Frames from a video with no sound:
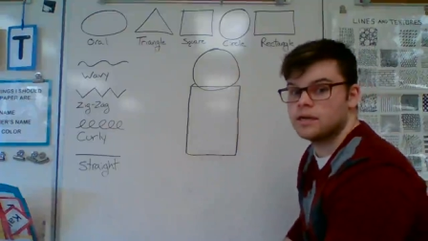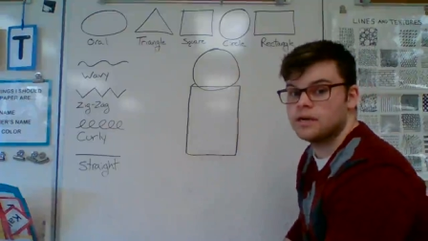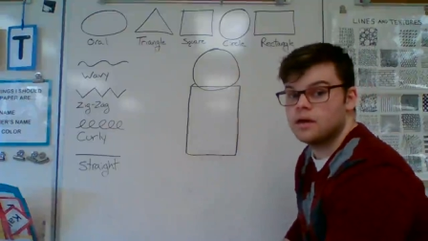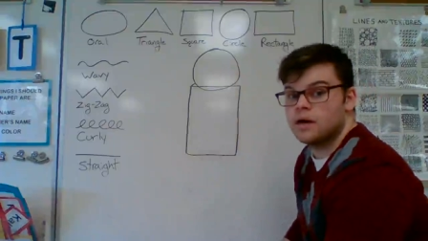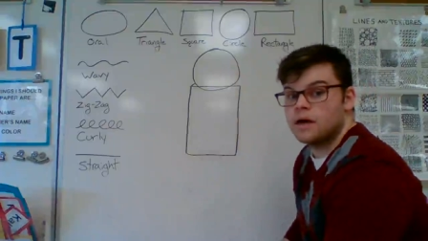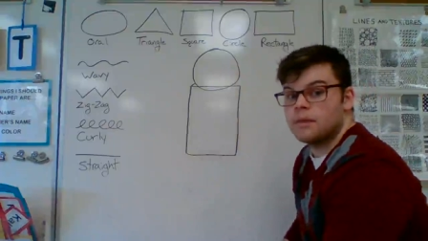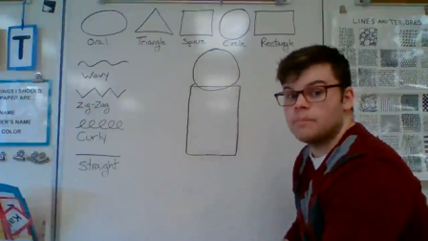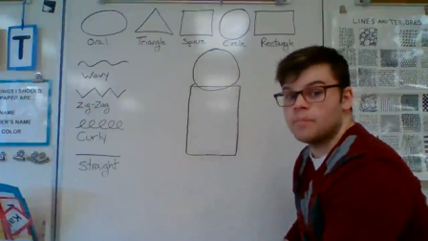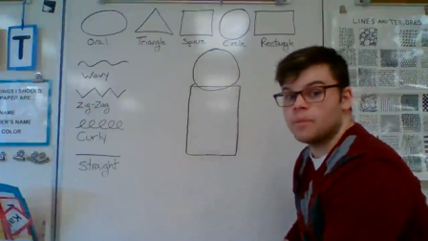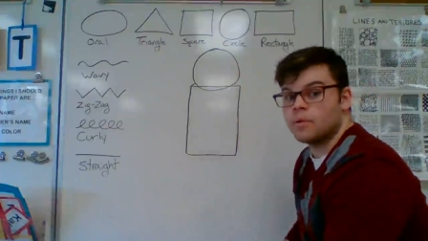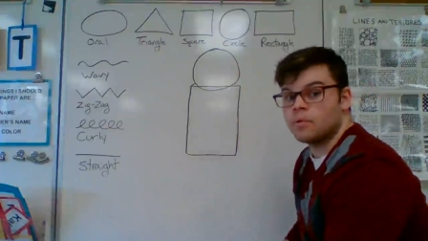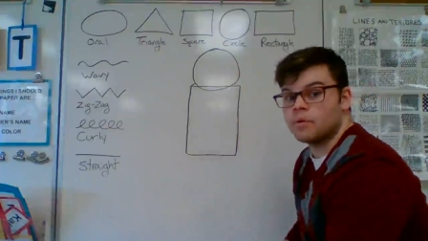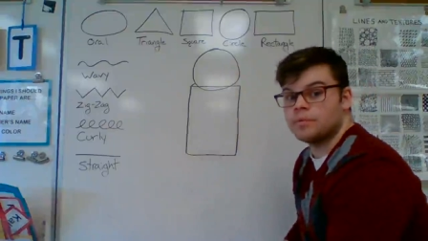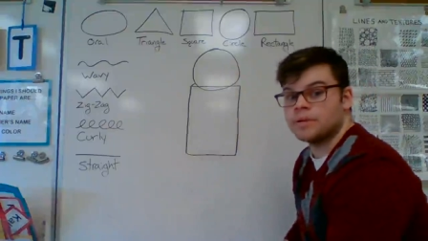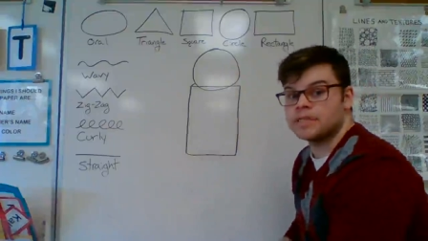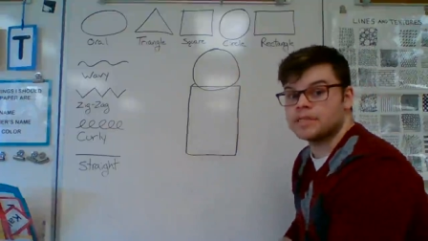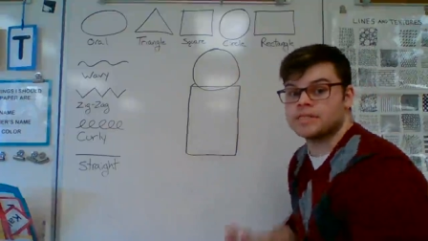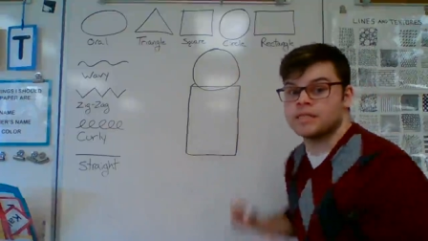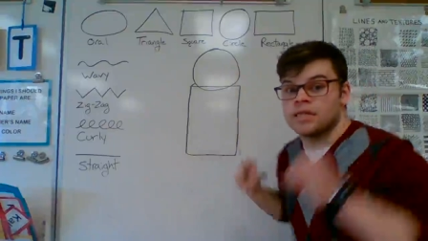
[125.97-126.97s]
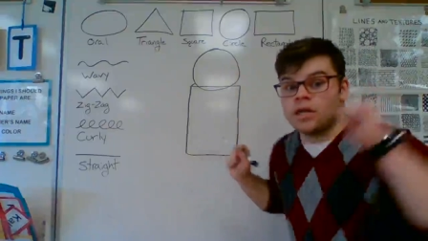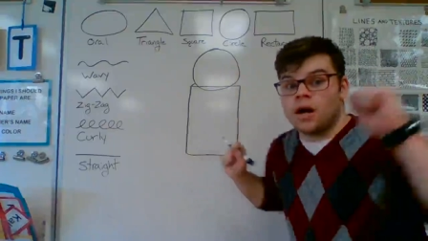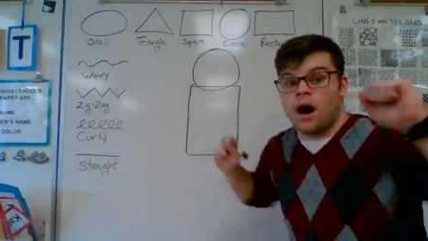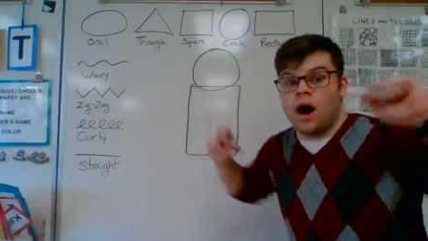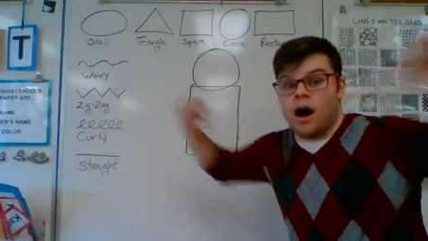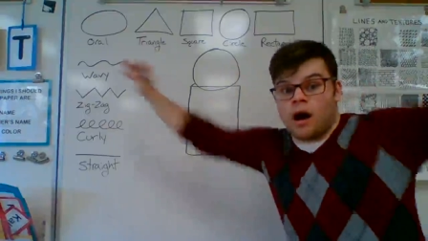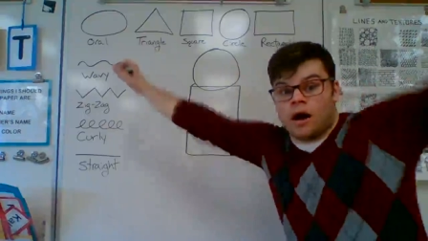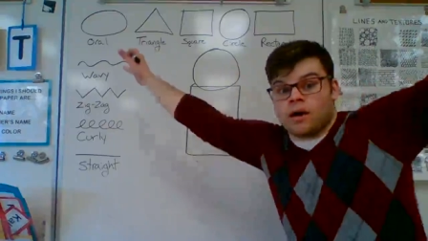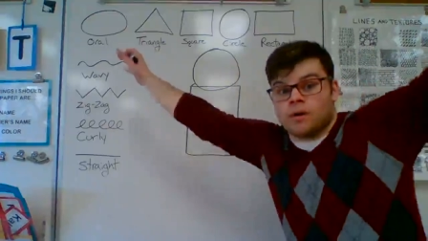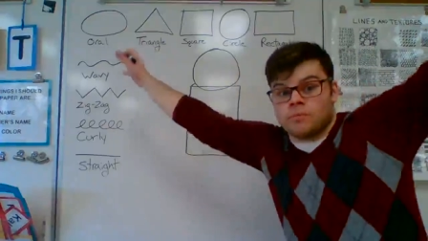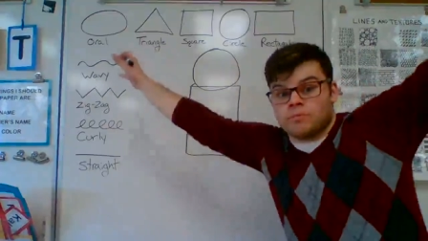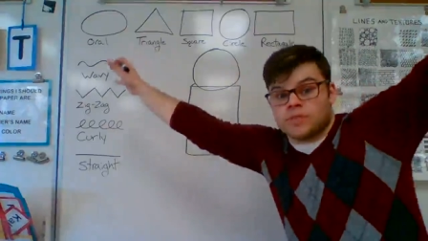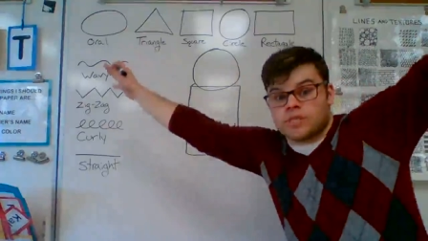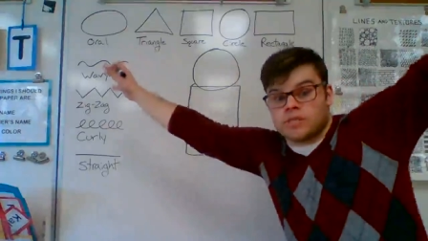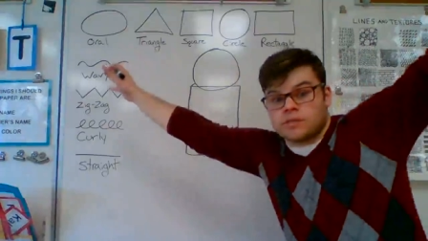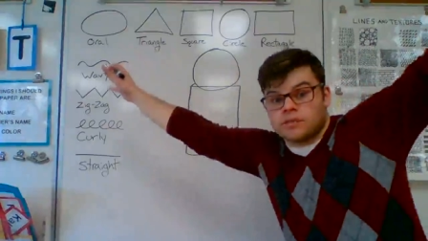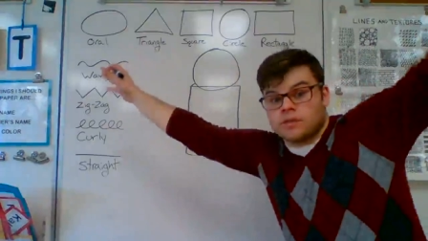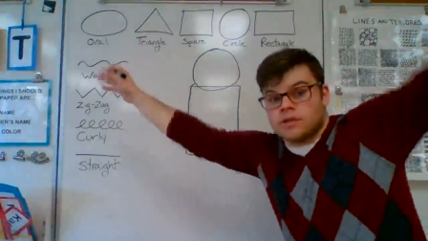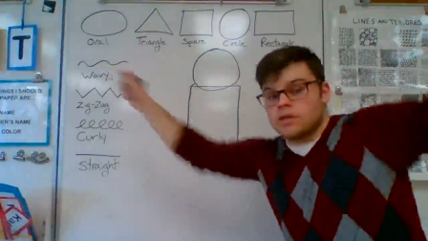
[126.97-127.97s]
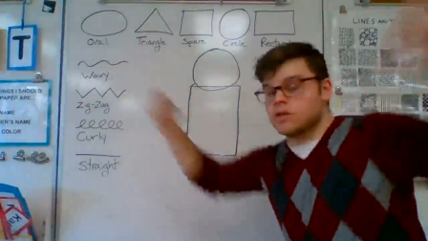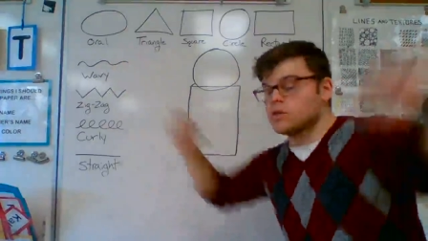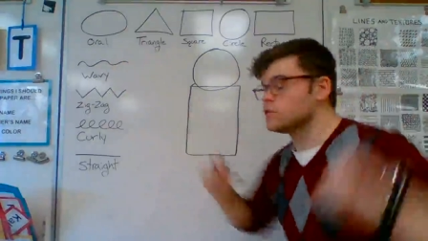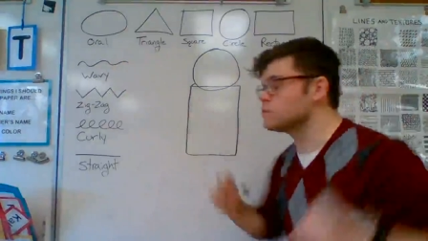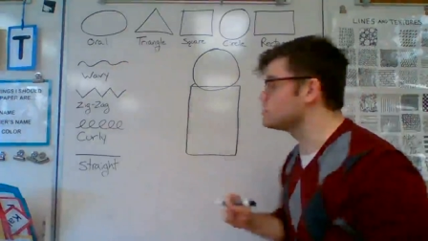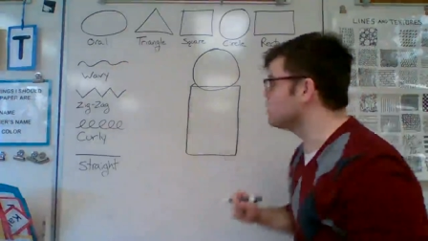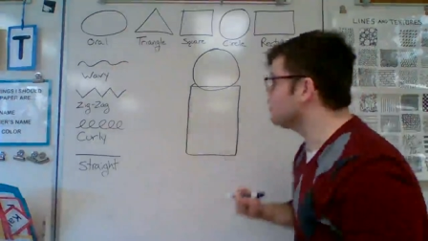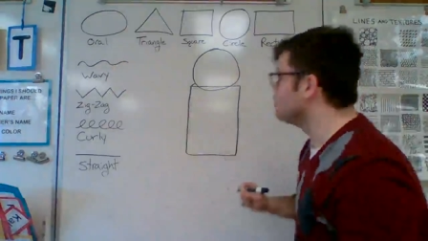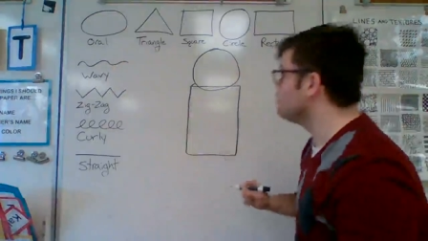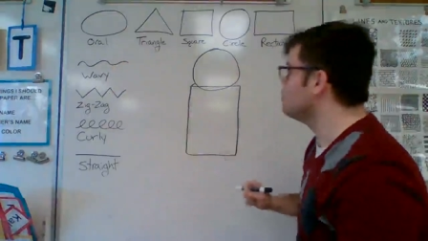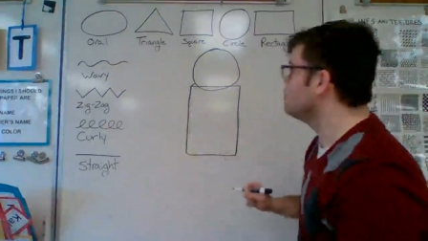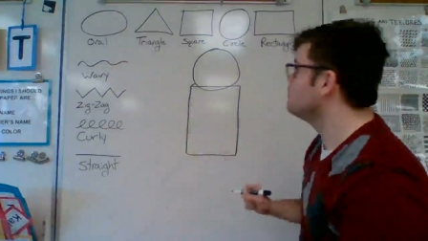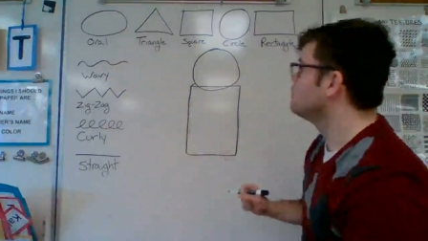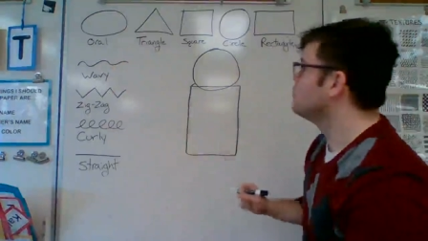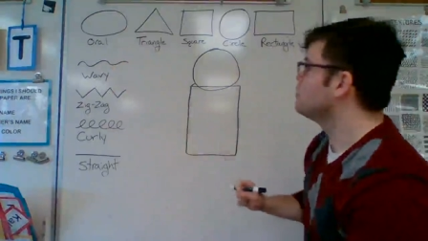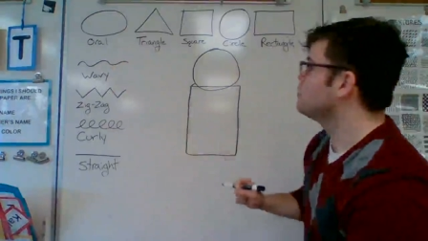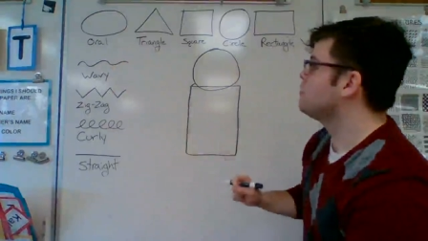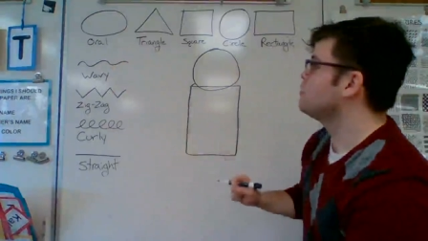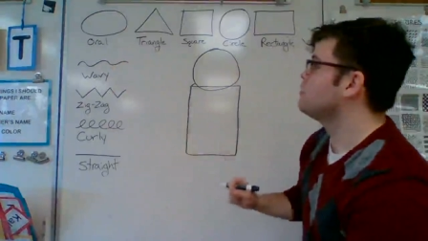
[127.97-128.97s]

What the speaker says: our gingerbread person, but we're missing arms.